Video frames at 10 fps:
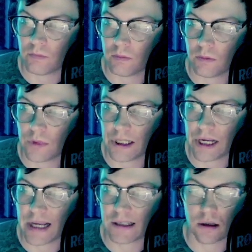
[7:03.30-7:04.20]

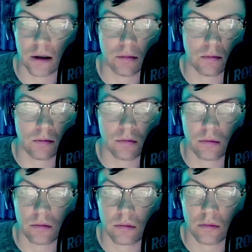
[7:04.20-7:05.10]
De-esser,
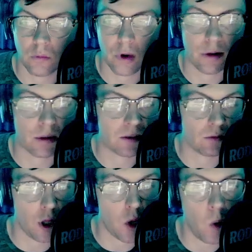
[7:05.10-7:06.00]
whether it's
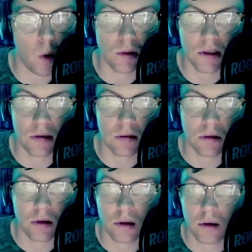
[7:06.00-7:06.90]
loads
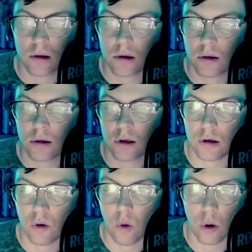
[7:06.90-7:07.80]

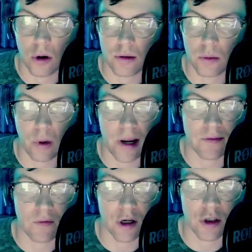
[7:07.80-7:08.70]
or the Waves
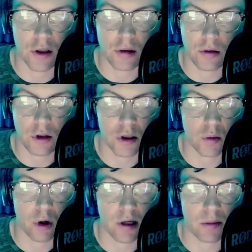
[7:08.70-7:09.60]
version, you just
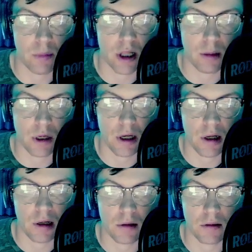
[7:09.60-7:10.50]
want it to barely be hitting
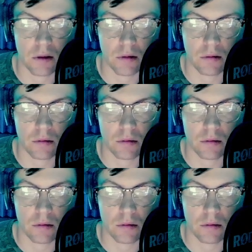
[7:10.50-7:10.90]
it. So